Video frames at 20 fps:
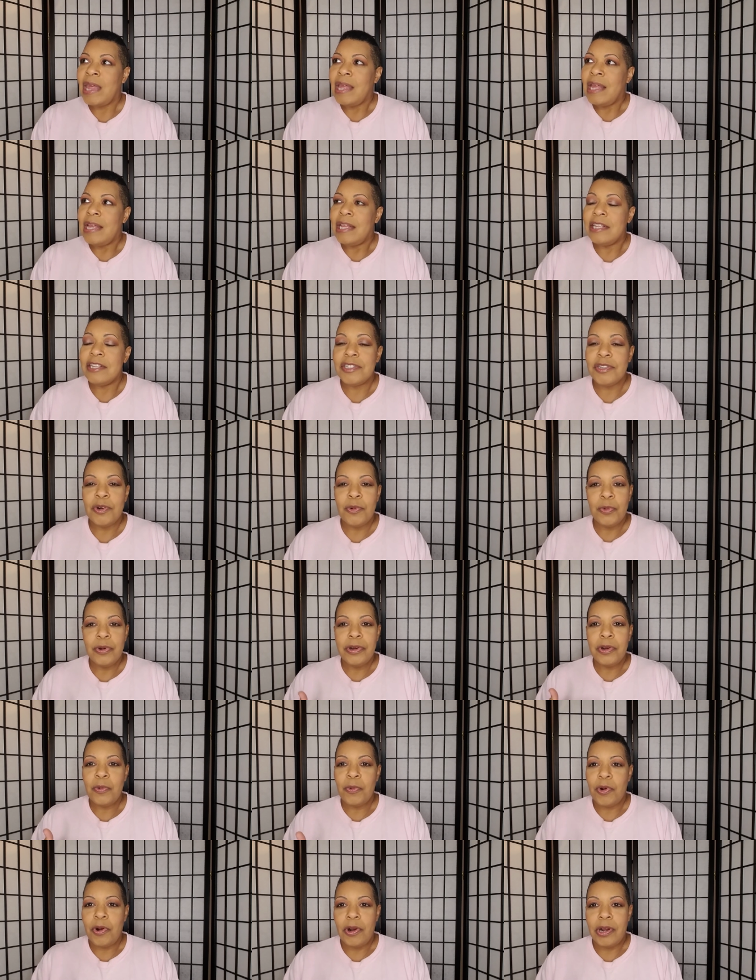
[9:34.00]
and so
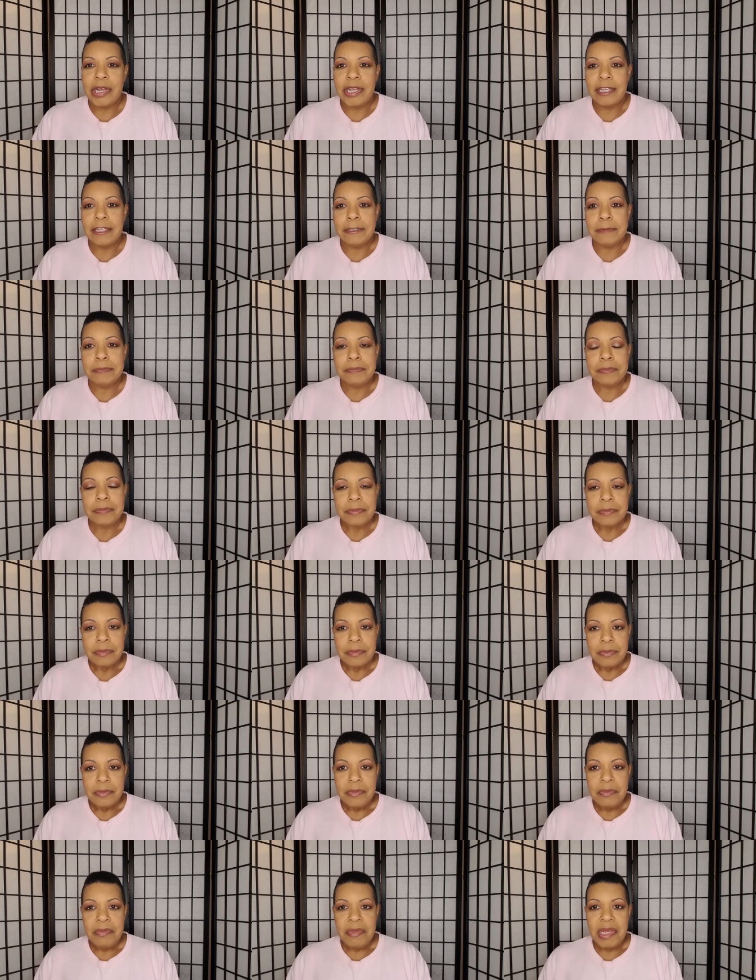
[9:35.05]
we're walking,
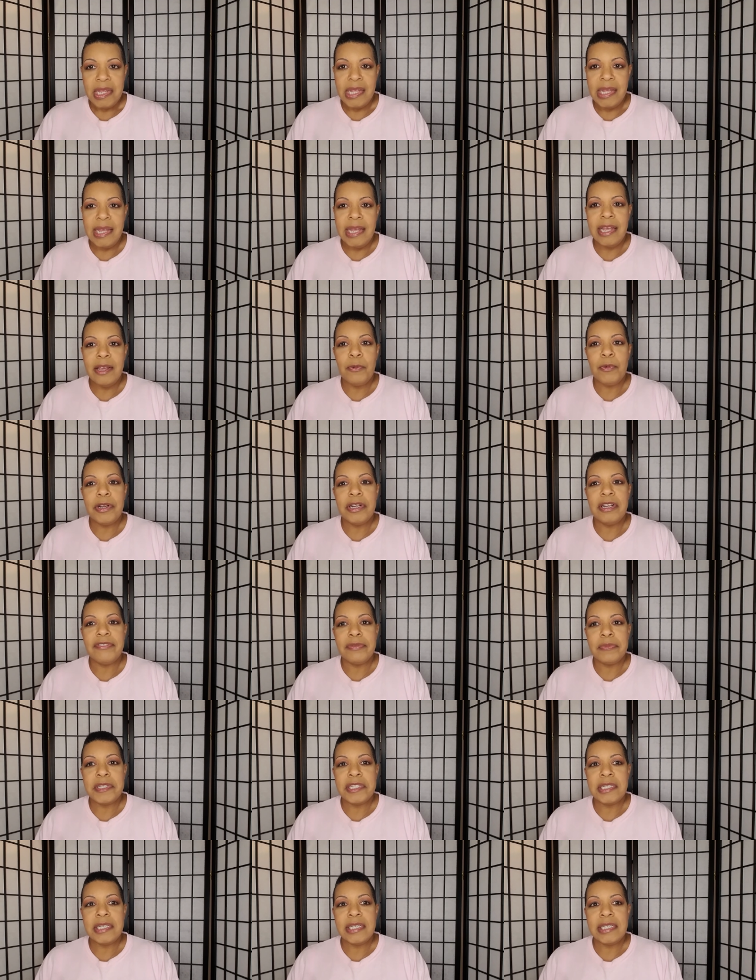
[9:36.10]
and one of
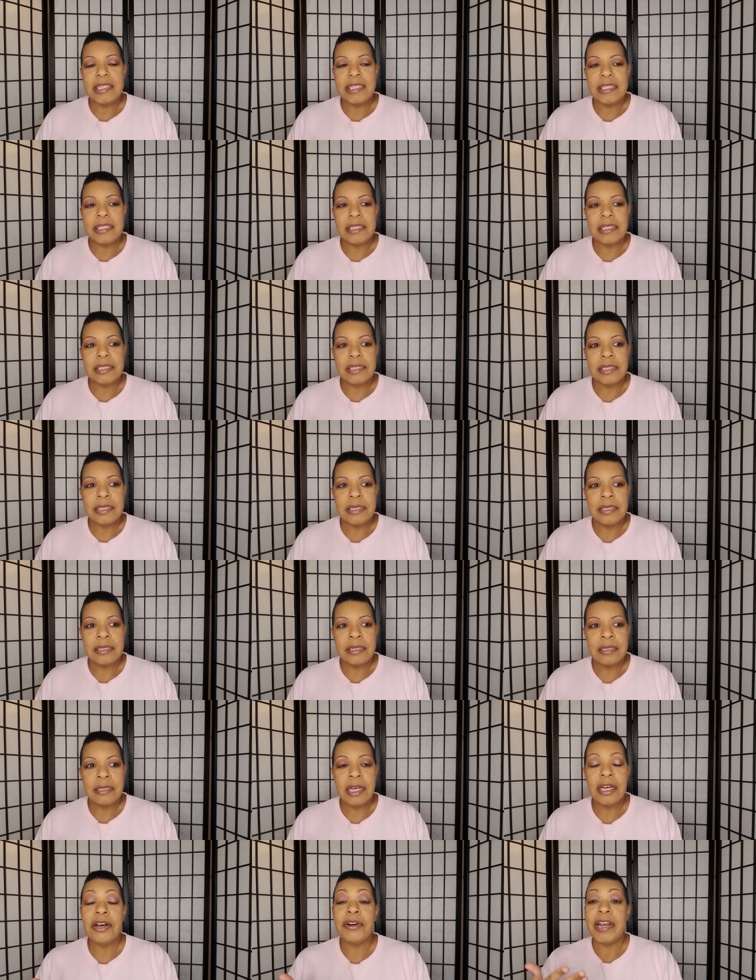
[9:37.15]
them says,
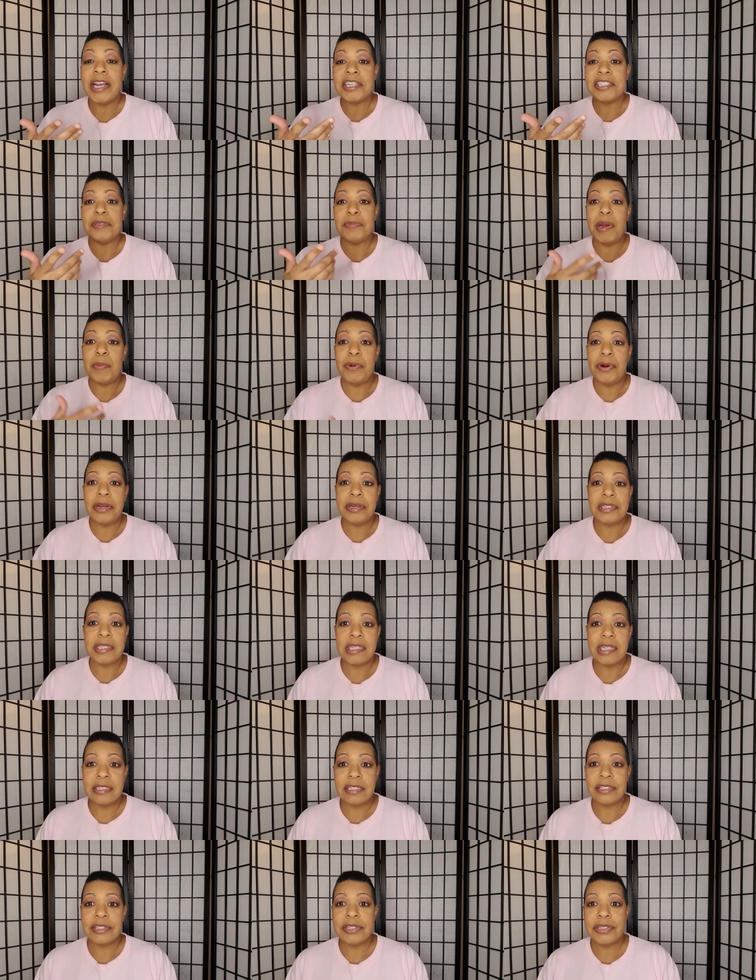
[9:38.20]
oh, actually my partner
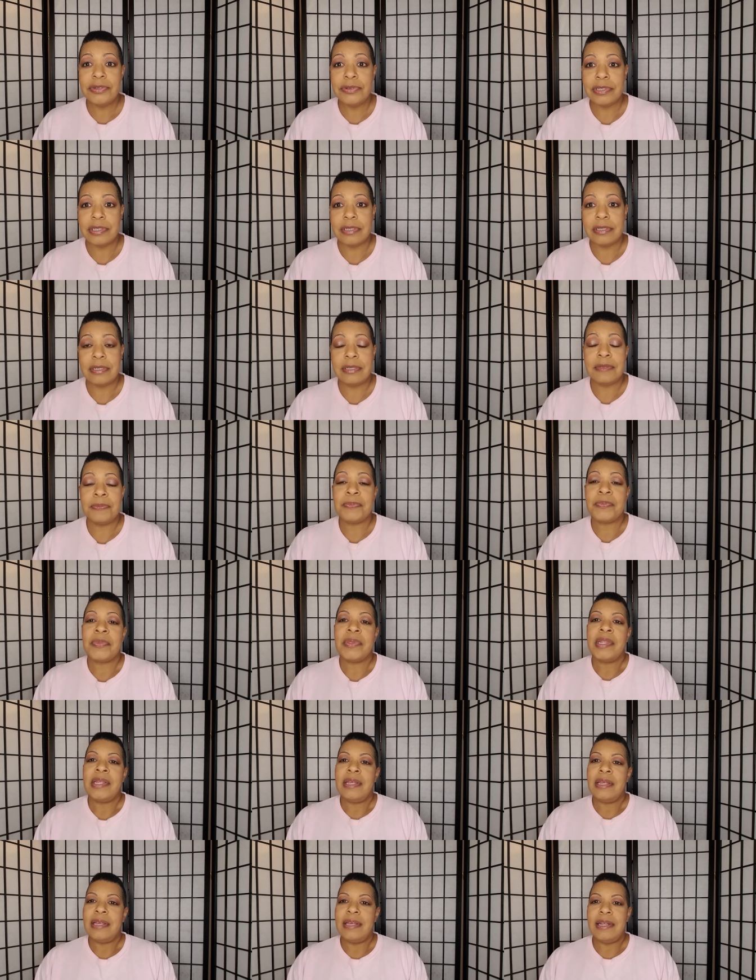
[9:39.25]
says, excuse us.
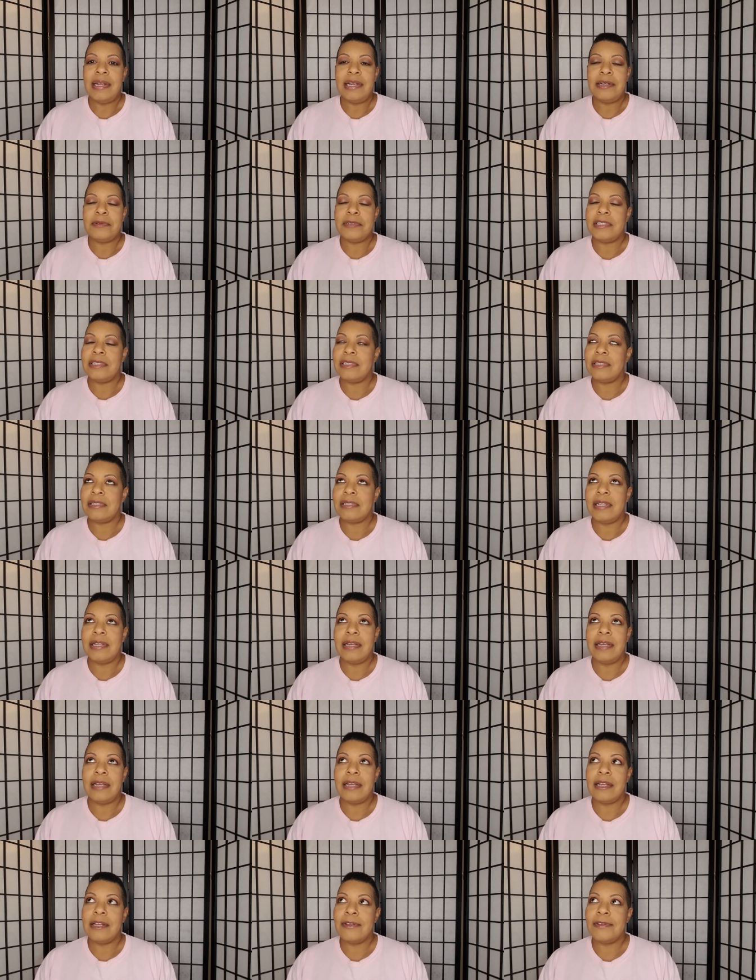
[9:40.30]
And I was just
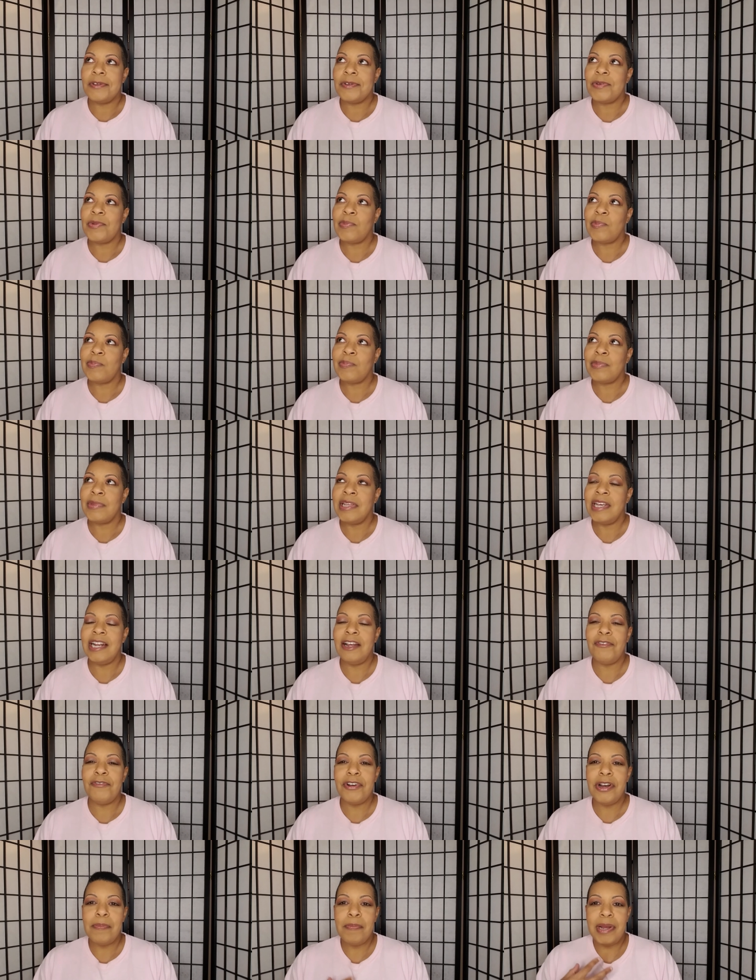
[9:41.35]
like, and I
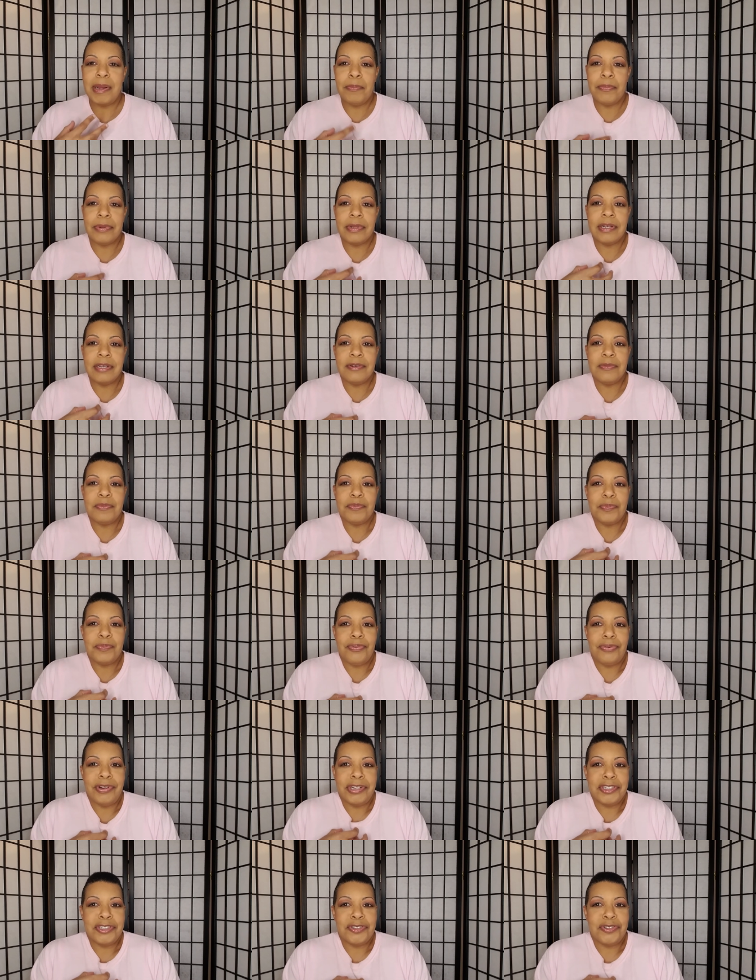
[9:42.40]
felt my blood
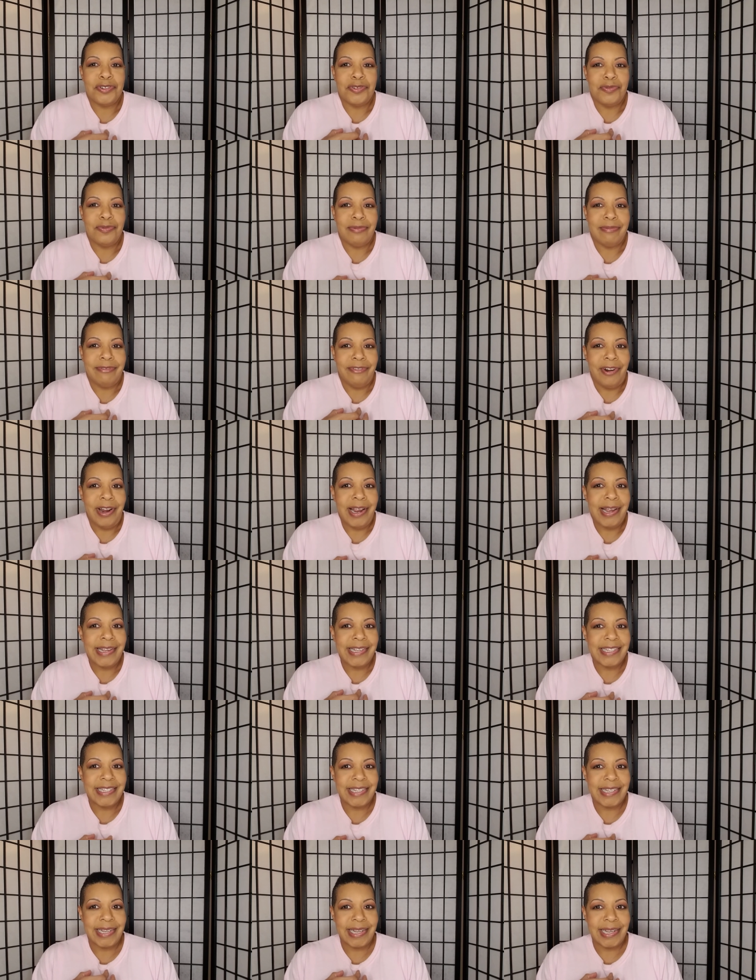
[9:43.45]
pressure
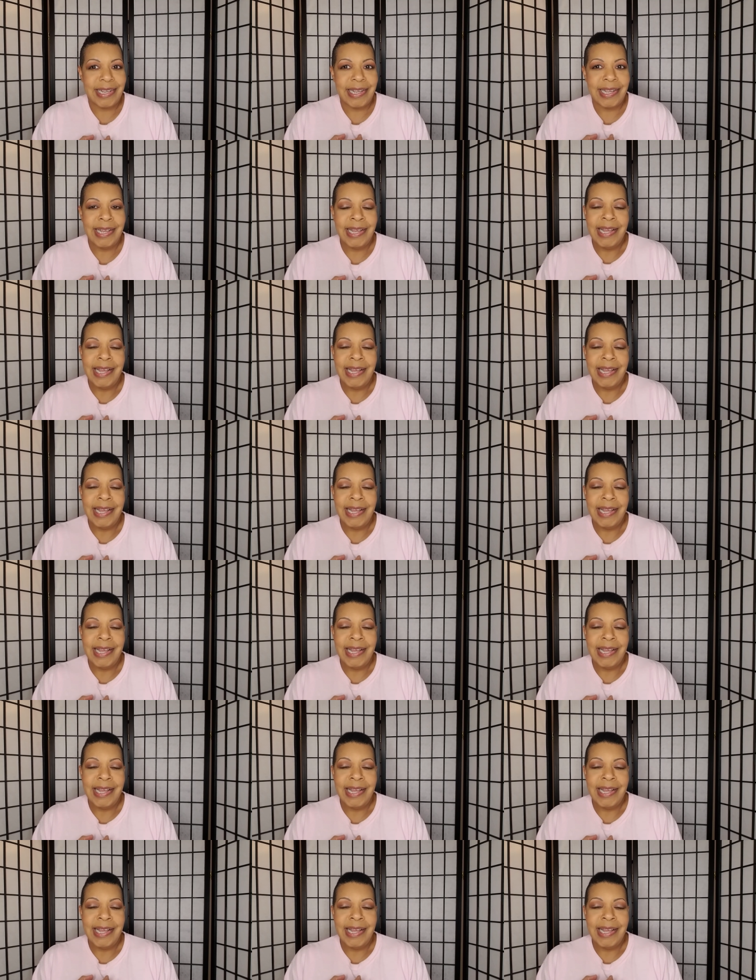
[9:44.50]
rising,